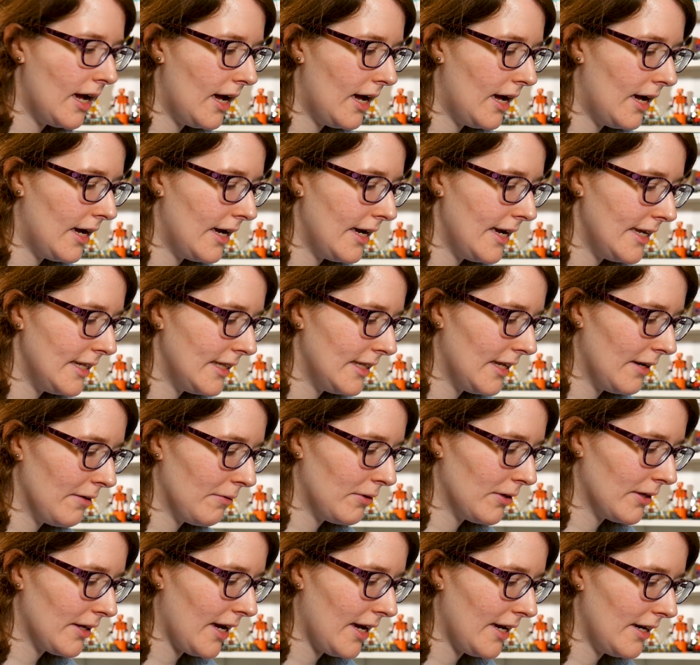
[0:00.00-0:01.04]
uh, and then
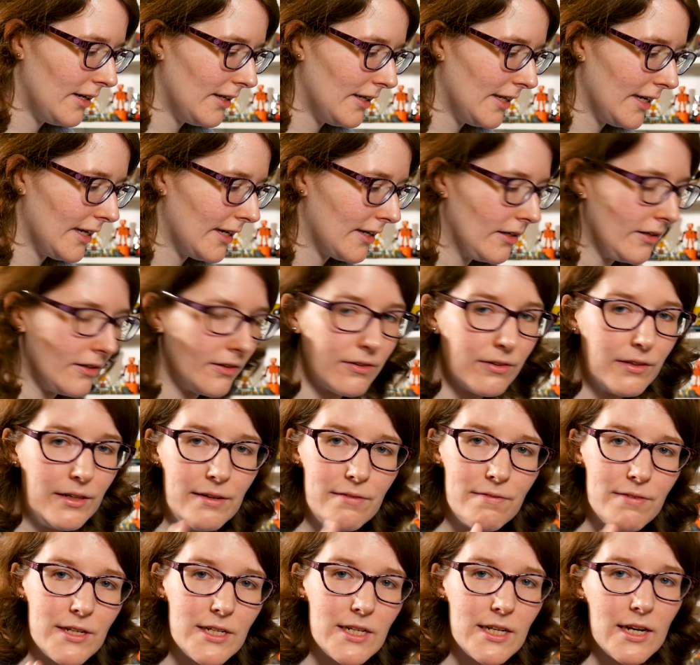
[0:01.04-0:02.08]
we'll kind of like
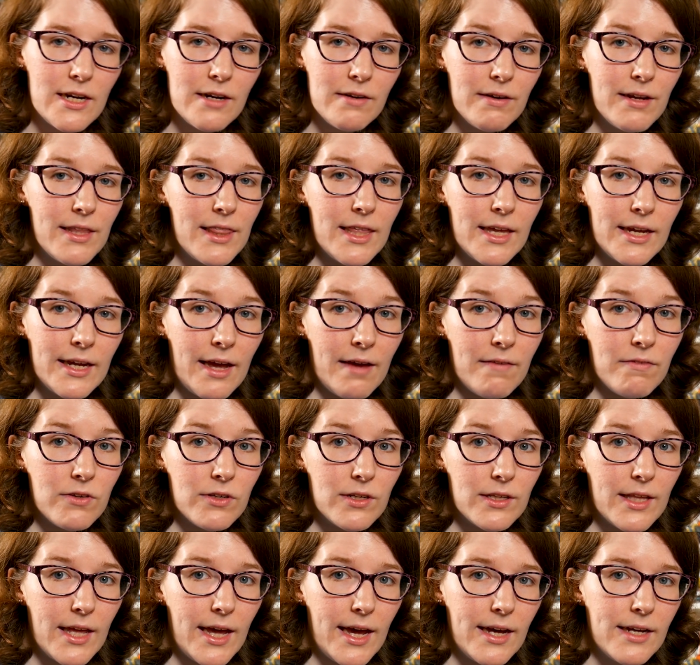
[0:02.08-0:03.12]
revisit everything
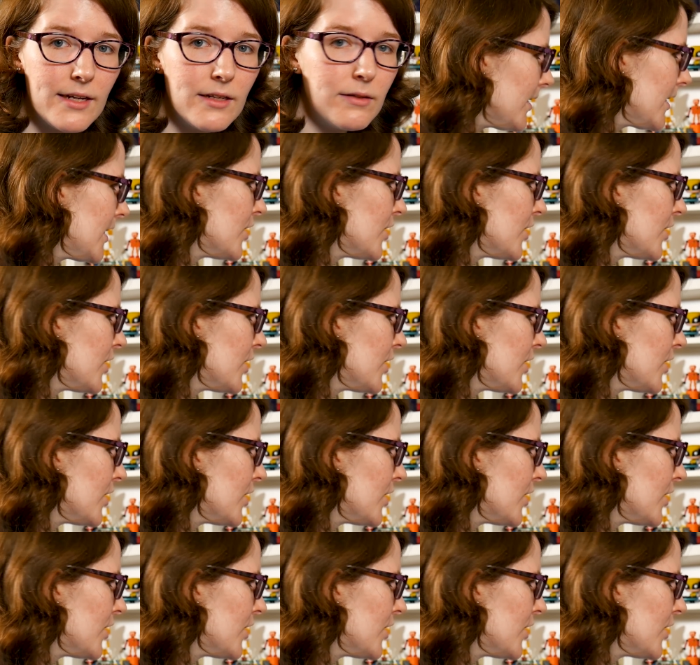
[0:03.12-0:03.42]
after that.